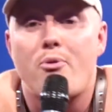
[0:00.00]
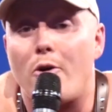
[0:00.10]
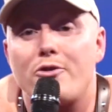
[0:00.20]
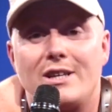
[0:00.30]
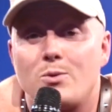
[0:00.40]

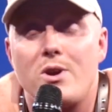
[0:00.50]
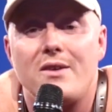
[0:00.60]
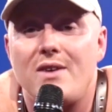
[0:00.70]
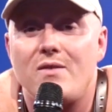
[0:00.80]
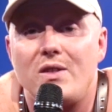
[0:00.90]
Progress wouldn't
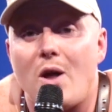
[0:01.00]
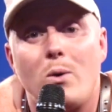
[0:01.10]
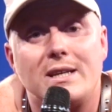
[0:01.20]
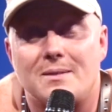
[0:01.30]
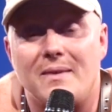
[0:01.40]
have even
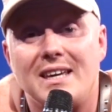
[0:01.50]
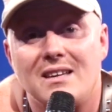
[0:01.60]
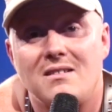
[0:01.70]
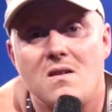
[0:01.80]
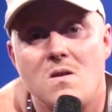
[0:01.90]
noticed
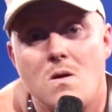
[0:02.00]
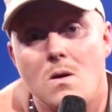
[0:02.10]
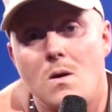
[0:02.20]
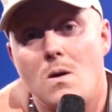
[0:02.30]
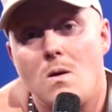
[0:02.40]
me.
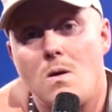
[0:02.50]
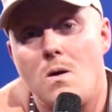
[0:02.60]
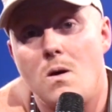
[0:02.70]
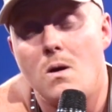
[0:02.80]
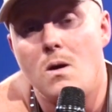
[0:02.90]

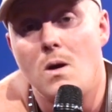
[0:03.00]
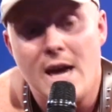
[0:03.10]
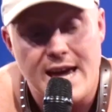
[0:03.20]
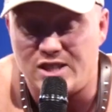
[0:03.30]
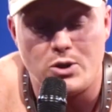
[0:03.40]

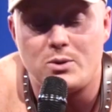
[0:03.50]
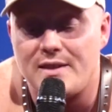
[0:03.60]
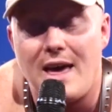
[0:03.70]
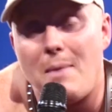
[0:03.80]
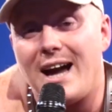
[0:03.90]
It's due
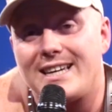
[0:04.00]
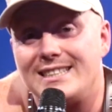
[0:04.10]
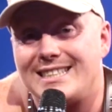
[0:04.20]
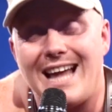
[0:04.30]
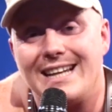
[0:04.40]
to them I can
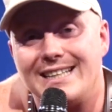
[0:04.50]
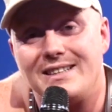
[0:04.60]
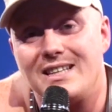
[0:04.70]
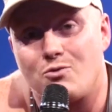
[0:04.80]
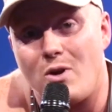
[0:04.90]
stand
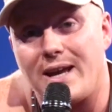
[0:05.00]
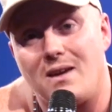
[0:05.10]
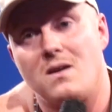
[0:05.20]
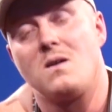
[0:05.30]
in this ring.